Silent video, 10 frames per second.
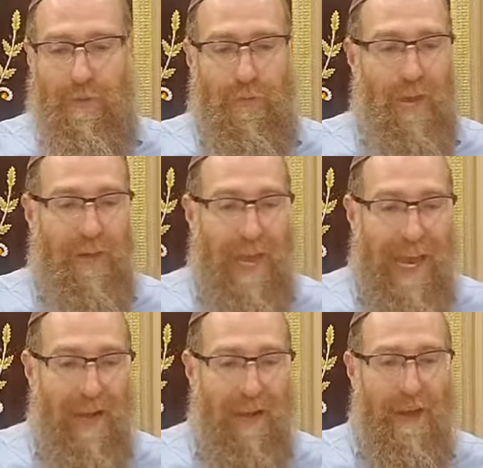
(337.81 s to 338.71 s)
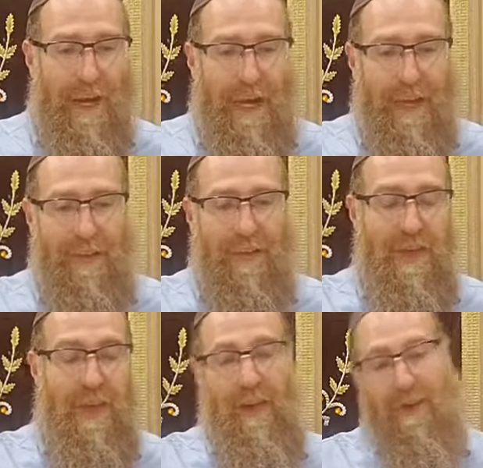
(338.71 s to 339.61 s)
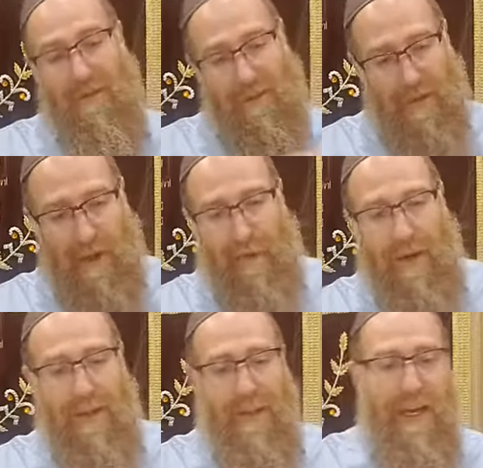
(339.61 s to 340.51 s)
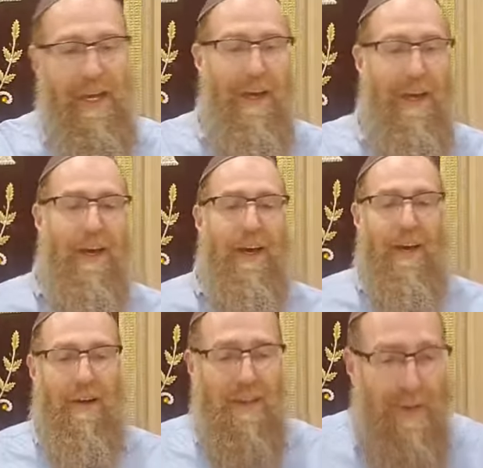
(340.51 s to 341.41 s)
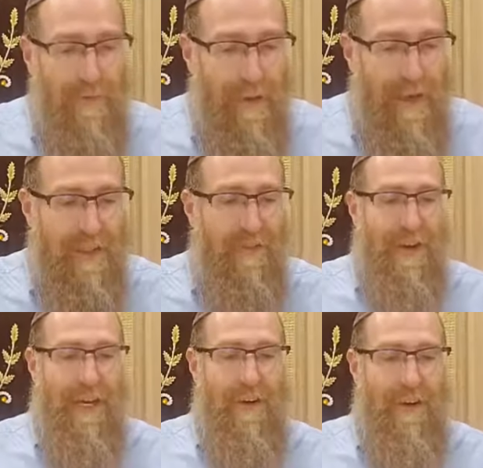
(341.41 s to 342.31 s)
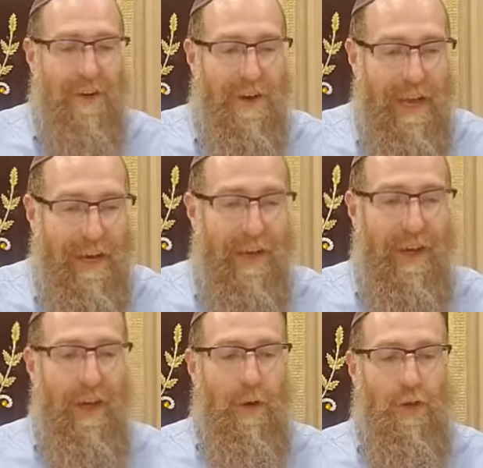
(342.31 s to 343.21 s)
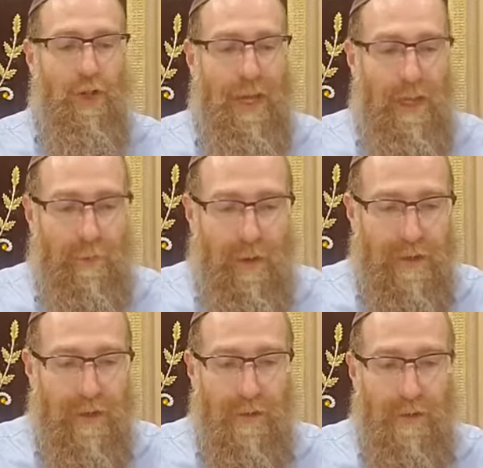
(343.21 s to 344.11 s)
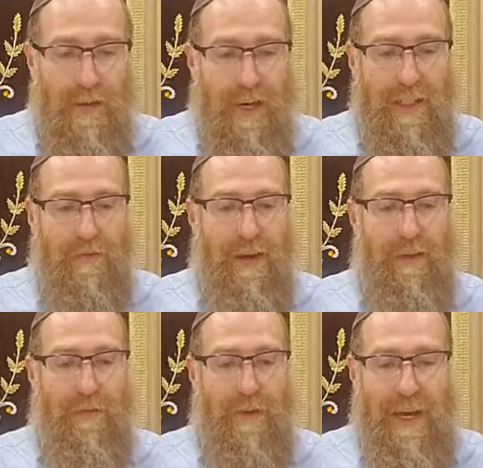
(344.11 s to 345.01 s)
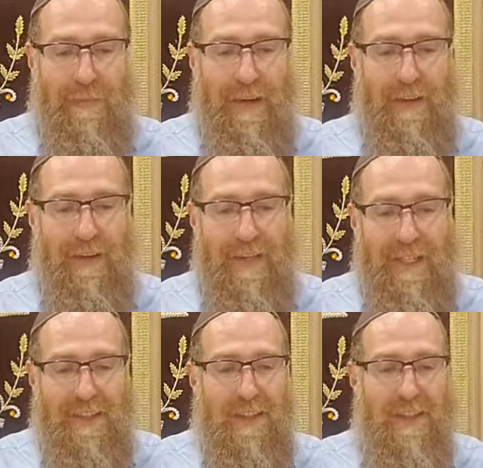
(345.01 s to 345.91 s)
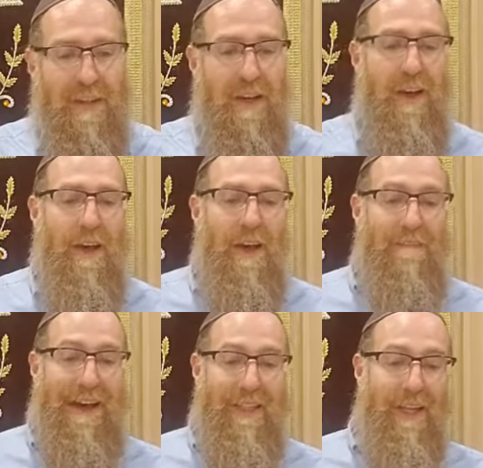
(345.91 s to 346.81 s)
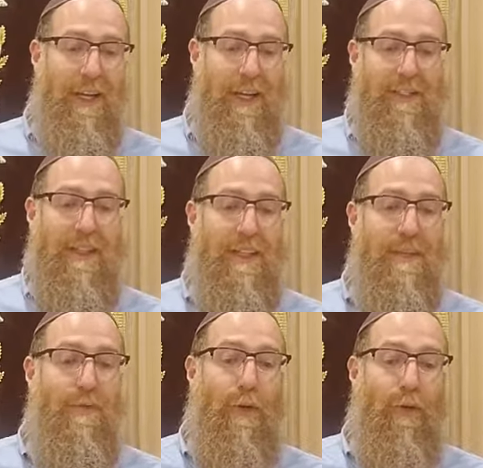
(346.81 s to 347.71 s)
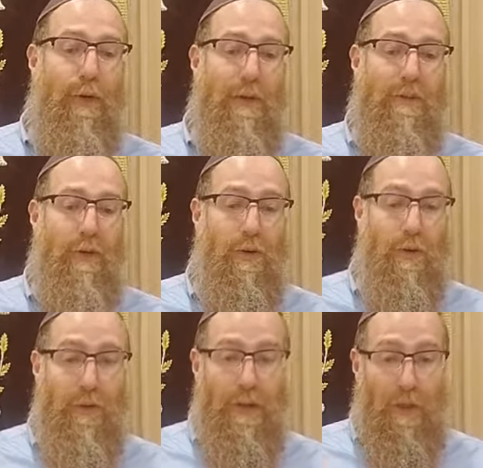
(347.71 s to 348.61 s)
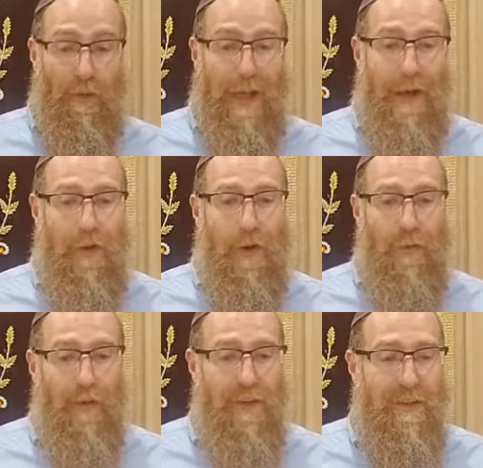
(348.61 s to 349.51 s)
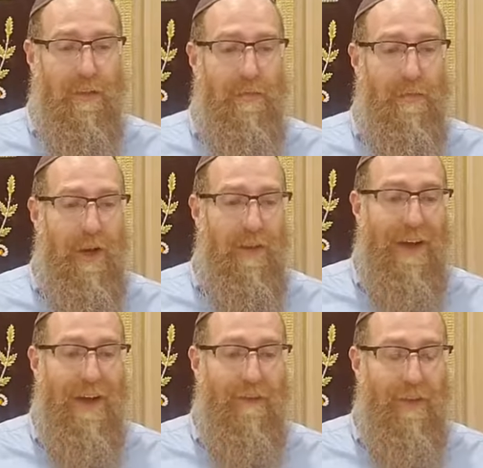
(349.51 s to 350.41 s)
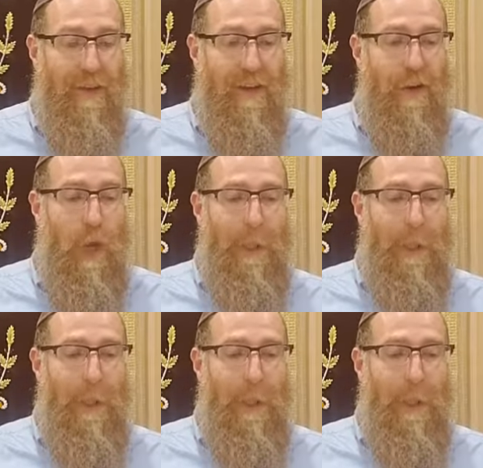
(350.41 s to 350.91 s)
the tail and the left hind leg, hachaza, the breast, v'hagera, the neck, u'shtei hatfonis, the two sides, v'akravayim, and the intestines, v'aseiles, this is referring to the flour offerings that were brought, v'chafitin,